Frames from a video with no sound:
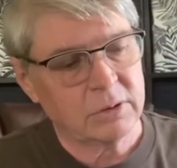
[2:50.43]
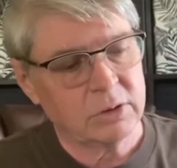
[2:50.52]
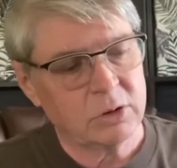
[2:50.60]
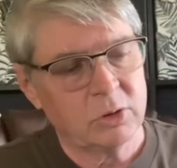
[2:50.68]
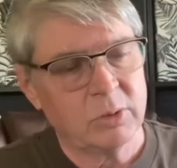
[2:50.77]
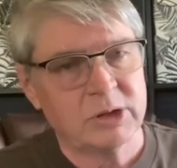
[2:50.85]

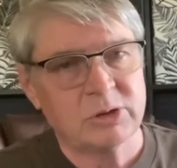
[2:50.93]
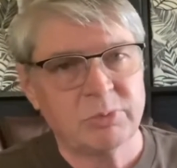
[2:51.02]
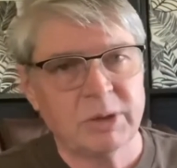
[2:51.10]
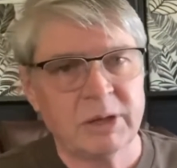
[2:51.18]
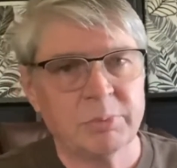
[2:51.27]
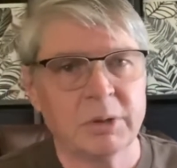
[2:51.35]

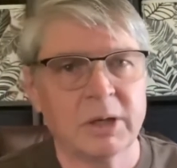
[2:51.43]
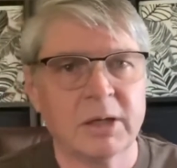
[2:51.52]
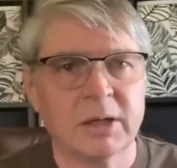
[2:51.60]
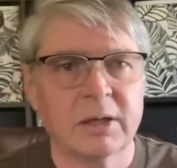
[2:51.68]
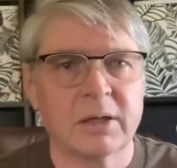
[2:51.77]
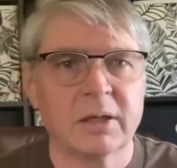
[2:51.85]
USB
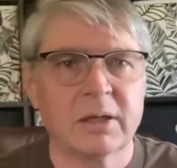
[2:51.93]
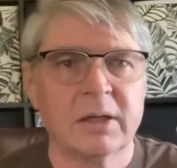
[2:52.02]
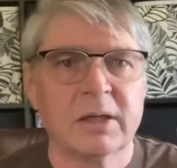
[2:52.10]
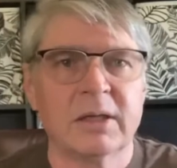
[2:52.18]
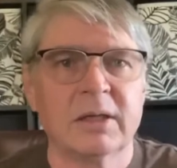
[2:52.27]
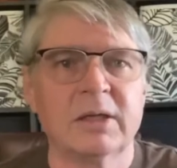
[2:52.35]
plug
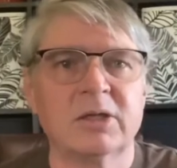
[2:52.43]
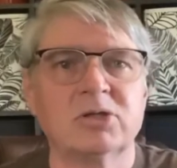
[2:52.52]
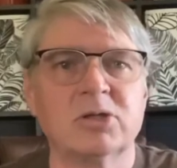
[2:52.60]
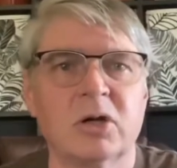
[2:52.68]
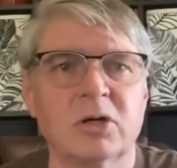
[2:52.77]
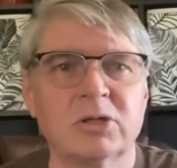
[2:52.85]
that
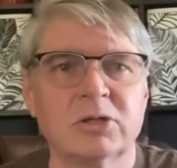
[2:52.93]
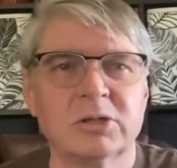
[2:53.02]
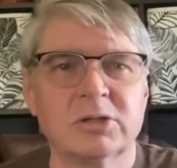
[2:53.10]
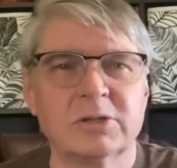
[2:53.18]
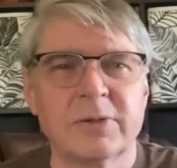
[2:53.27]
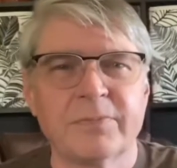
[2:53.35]

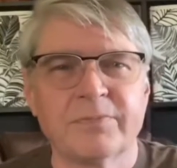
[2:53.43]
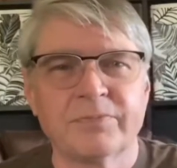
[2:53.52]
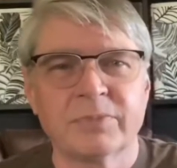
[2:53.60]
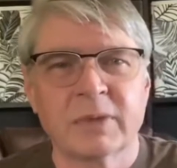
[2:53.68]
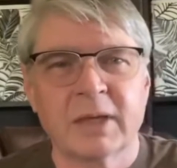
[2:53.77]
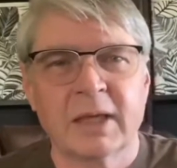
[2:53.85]
charges.
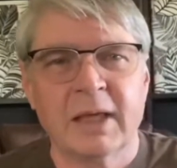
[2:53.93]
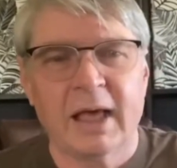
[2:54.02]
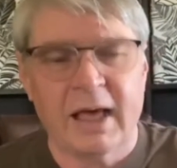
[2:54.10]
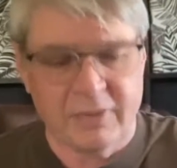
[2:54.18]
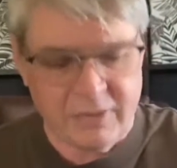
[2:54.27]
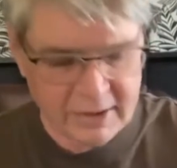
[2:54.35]

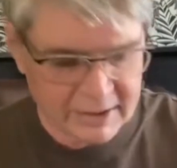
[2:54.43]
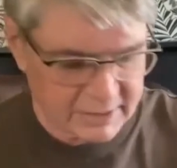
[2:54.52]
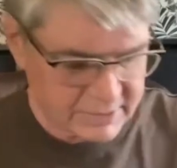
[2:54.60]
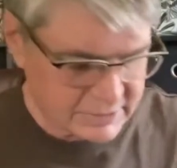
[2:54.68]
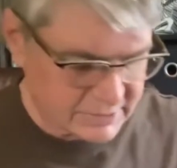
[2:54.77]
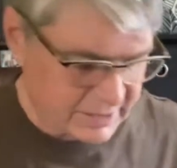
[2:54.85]
I think it
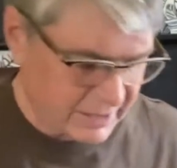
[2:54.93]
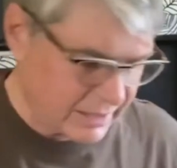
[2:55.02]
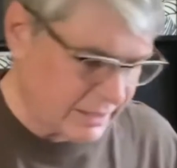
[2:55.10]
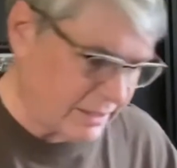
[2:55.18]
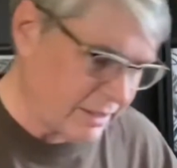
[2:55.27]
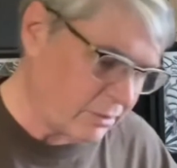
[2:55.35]

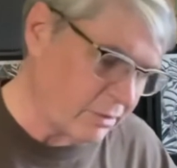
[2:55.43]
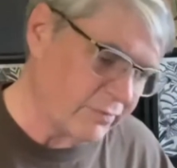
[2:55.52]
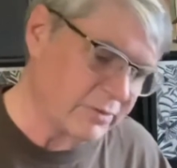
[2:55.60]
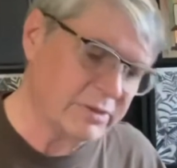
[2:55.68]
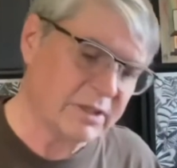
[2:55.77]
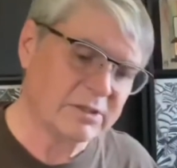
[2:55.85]
said, I don't know if it
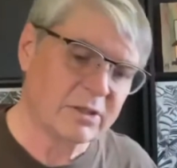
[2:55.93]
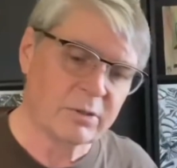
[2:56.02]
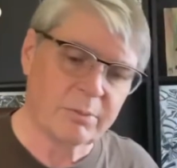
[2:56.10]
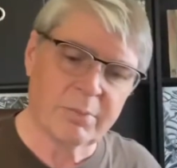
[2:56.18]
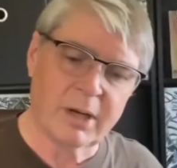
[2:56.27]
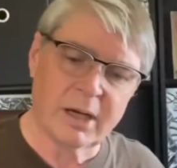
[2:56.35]
says on the
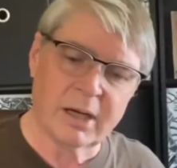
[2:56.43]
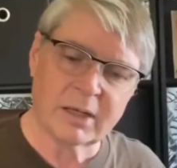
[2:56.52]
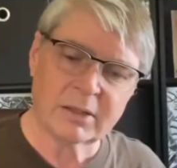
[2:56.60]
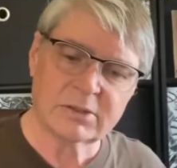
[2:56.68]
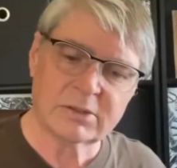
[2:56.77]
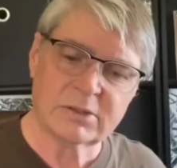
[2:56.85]

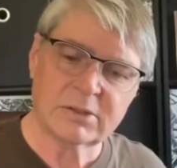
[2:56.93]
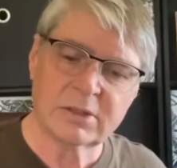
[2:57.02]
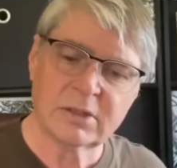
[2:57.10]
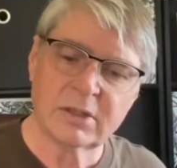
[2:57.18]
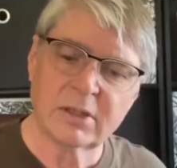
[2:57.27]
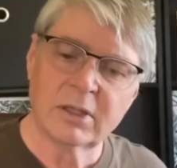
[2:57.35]
box,
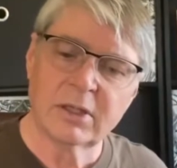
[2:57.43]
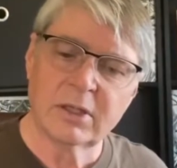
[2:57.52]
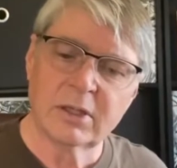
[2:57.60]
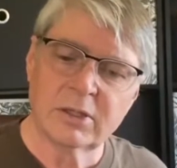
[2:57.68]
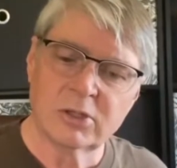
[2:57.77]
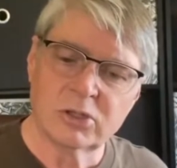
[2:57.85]

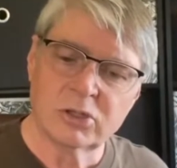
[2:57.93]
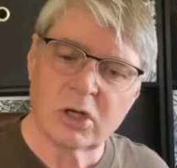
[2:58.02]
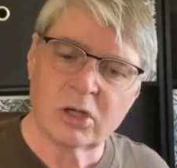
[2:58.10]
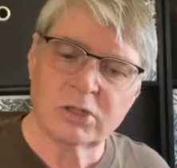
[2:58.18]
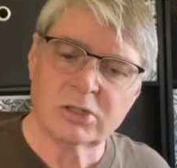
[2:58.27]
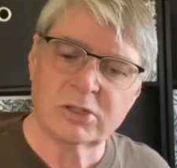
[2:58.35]

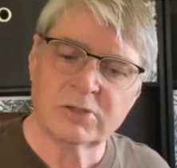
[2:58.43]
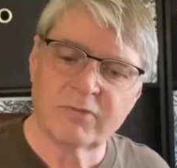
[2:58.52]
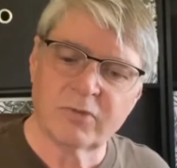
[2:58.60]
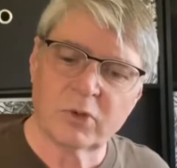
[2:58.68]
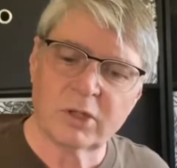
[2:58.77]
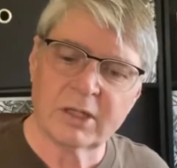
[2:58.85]
charges
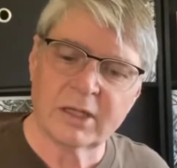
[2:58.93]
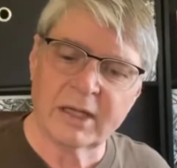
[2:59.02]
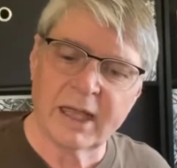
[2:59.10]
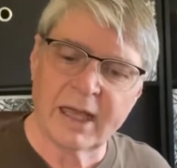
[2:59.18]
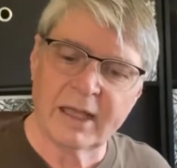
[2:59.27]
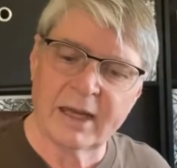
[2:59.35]
fully in
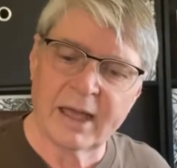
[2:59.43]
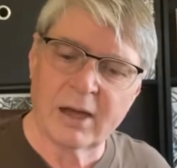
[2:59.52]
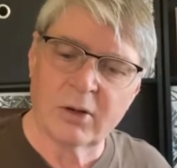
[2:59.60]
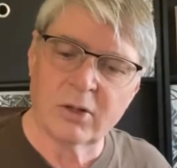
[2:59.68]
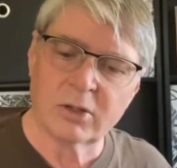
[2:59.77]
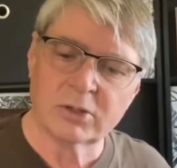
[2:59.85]
eight
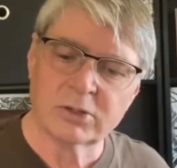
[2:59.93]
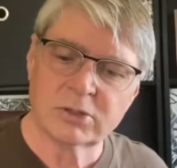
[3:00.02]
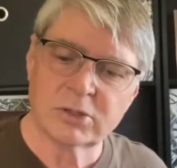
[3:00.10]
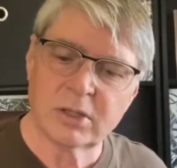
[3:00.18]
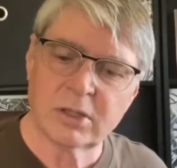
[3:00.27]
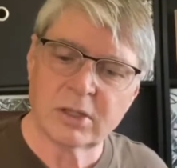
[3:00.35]

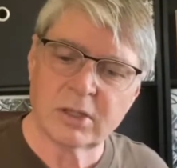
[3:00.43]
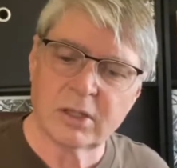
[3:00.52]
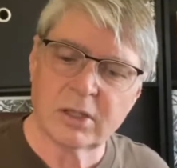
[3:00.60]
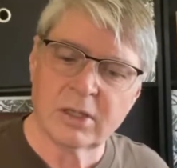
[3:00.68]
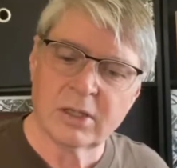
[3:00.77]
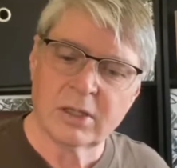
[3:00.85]
hours
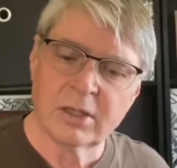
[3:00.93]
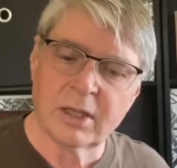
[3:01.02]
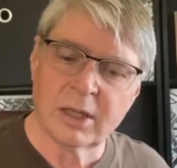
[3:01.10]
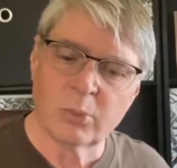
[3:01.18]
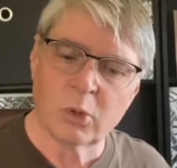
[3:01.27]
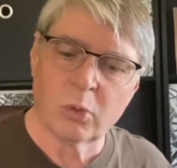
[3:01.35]

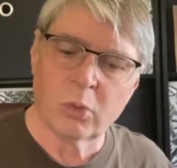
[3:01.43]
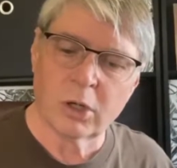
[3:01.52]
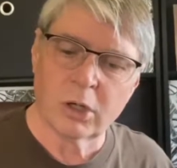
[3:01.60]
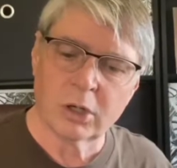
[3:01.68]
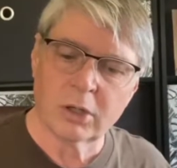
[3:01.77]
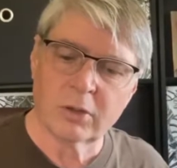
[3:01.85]
and will
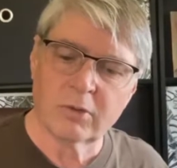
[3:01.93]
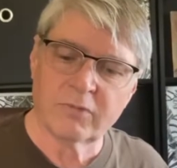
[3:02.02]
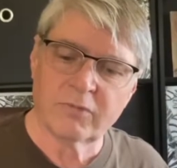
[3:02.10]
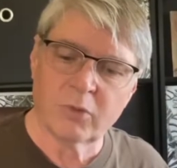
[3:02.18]
work for